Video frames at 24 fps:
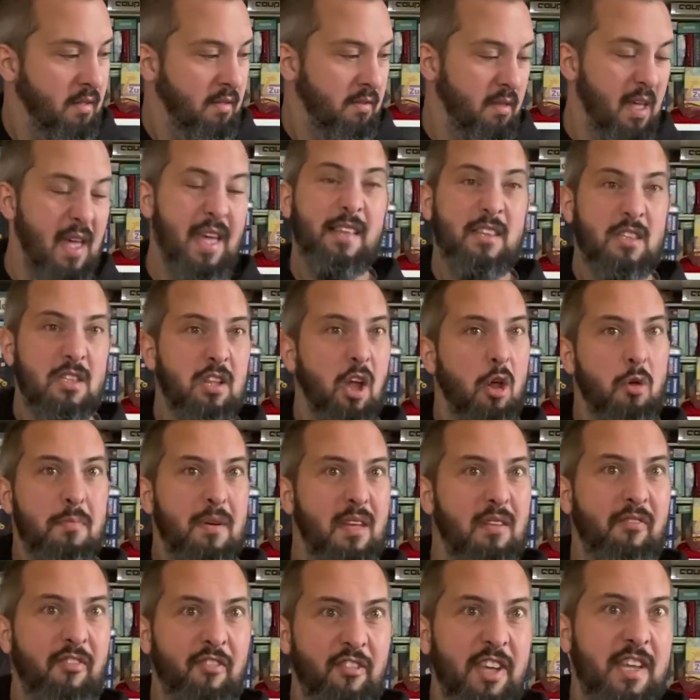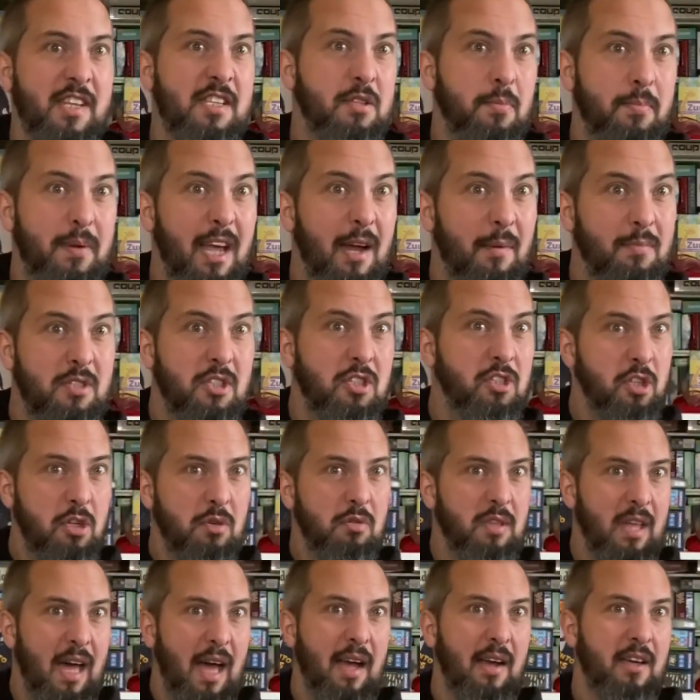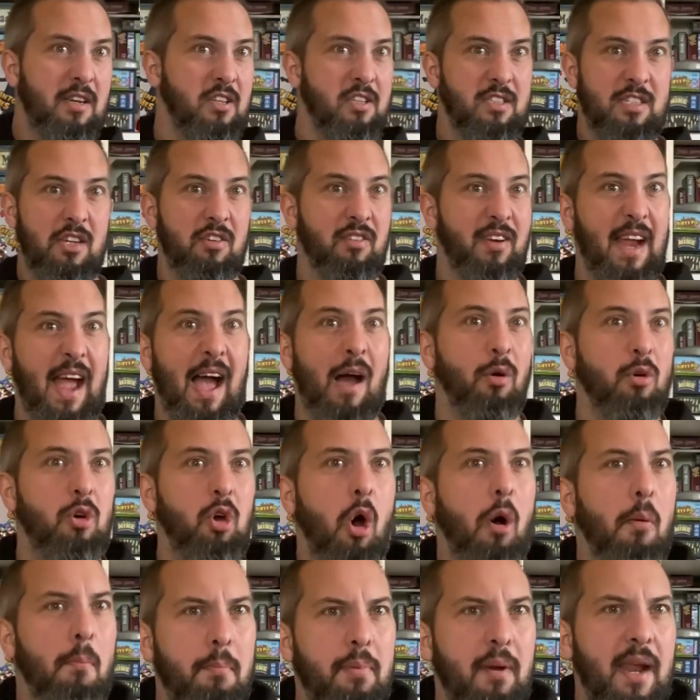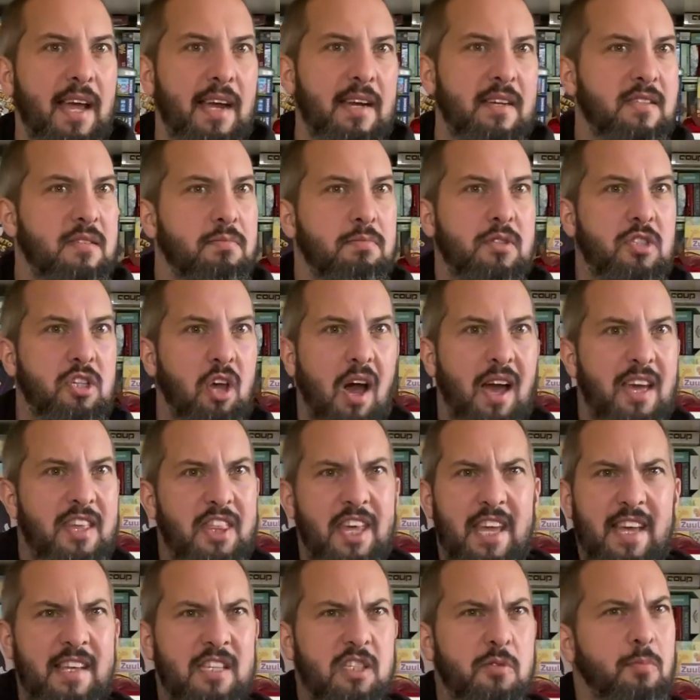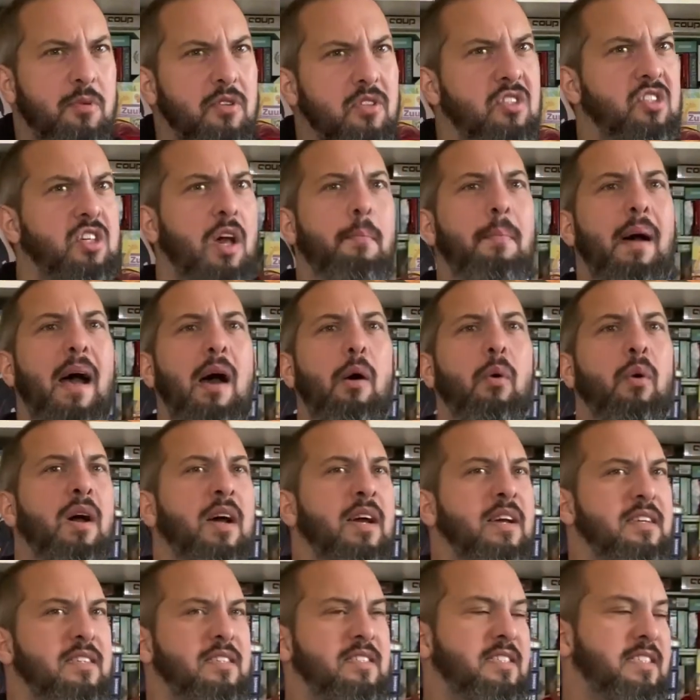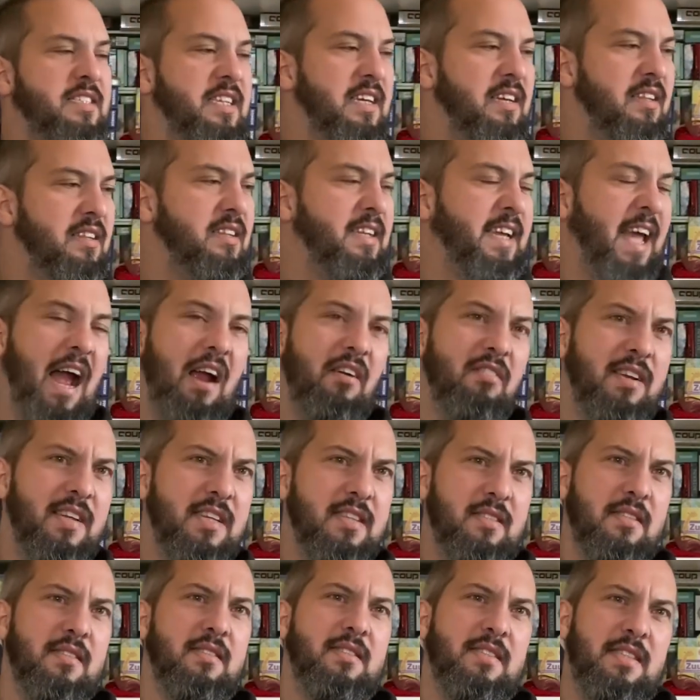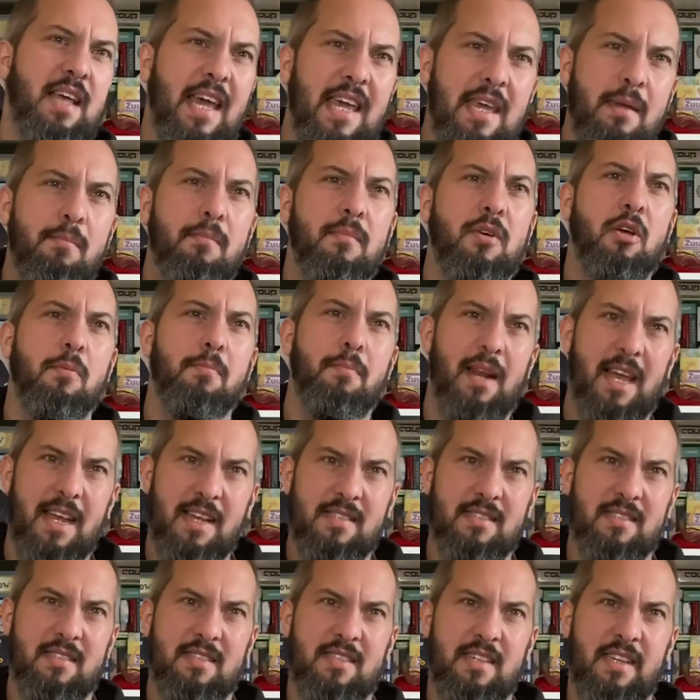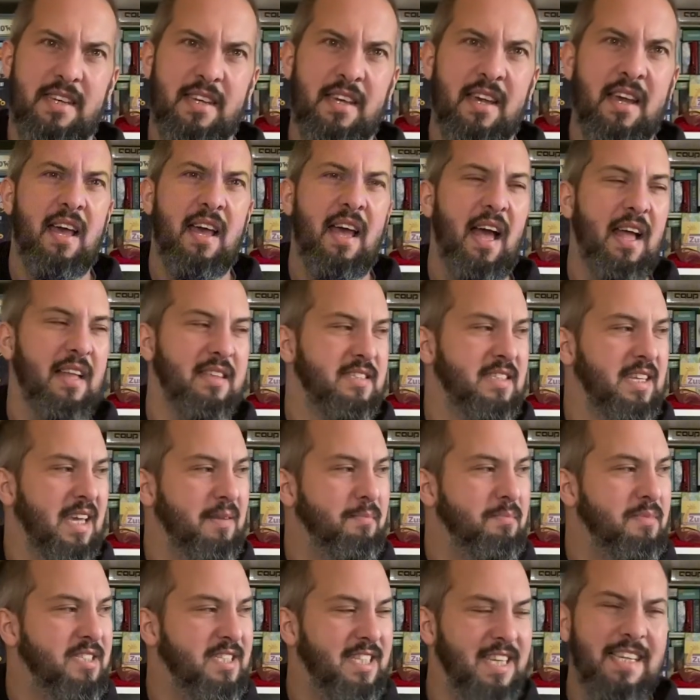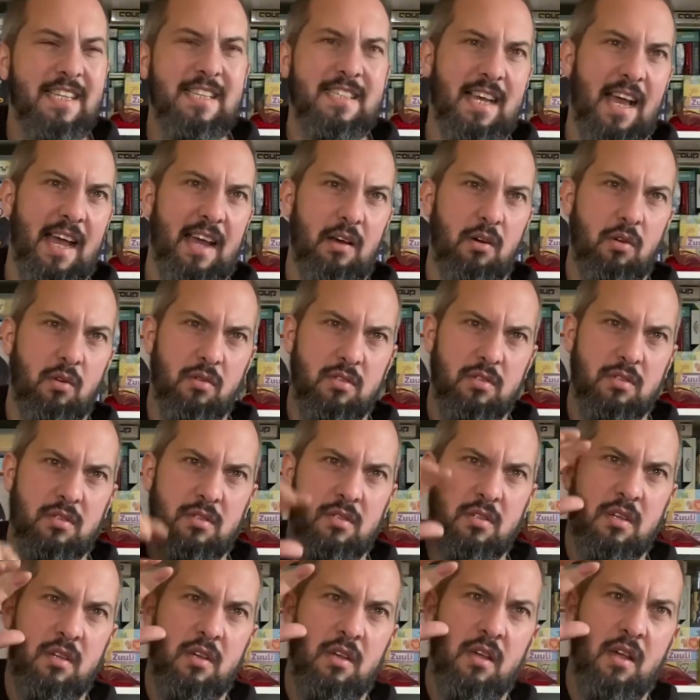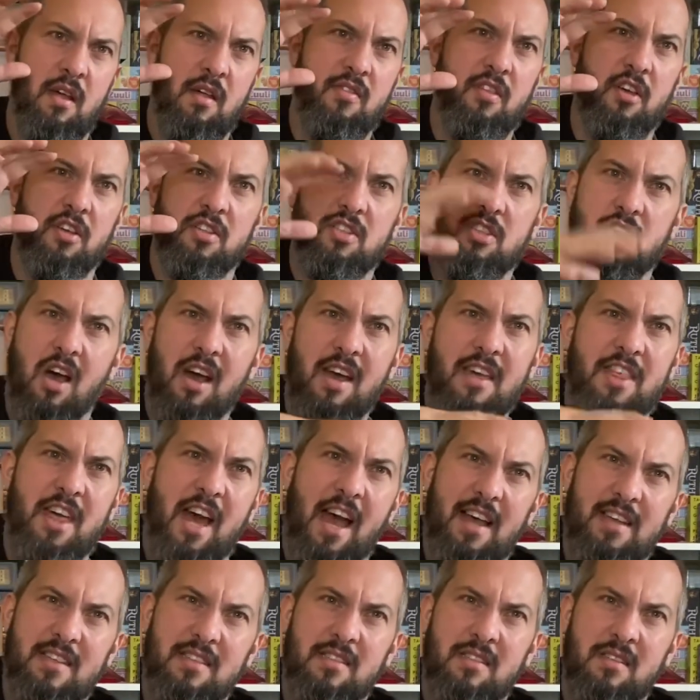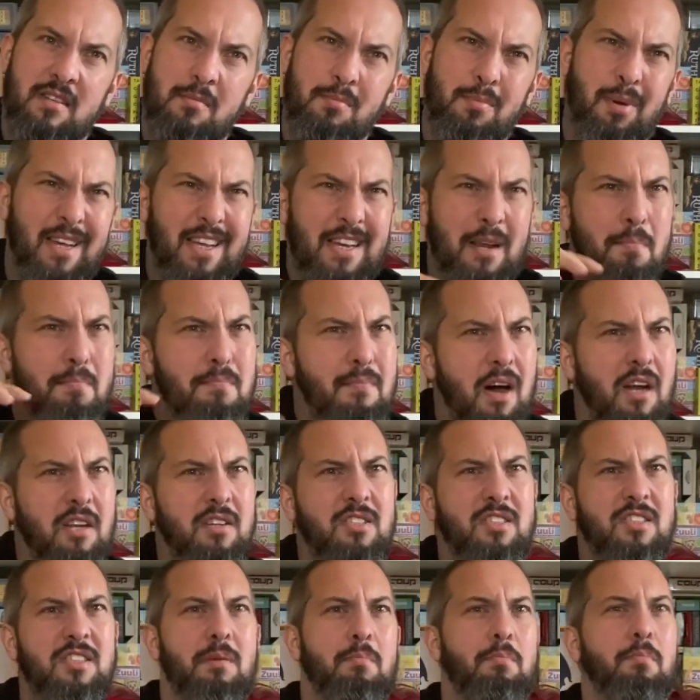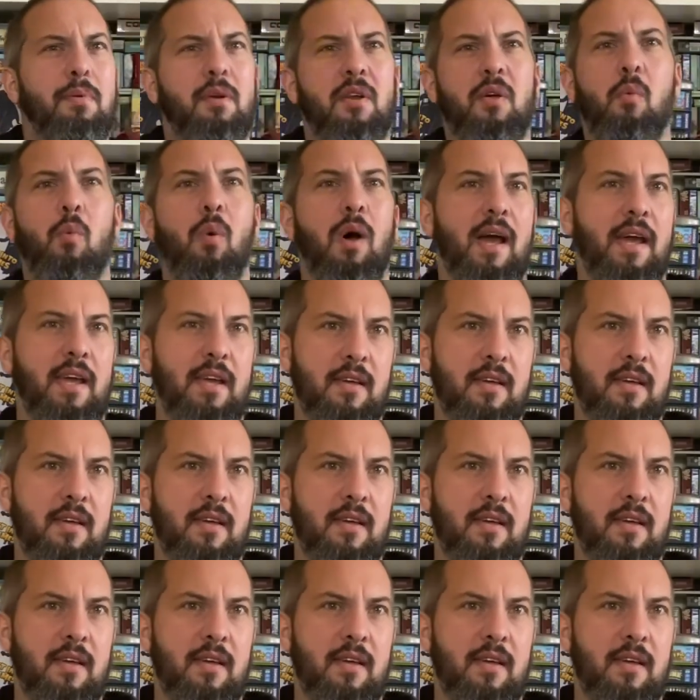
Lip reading: It's no mean feat to be able to do that, considering how complex Scythe is, but somehow still carries the same complexity and same details that Scythe has, but in a much simpler way.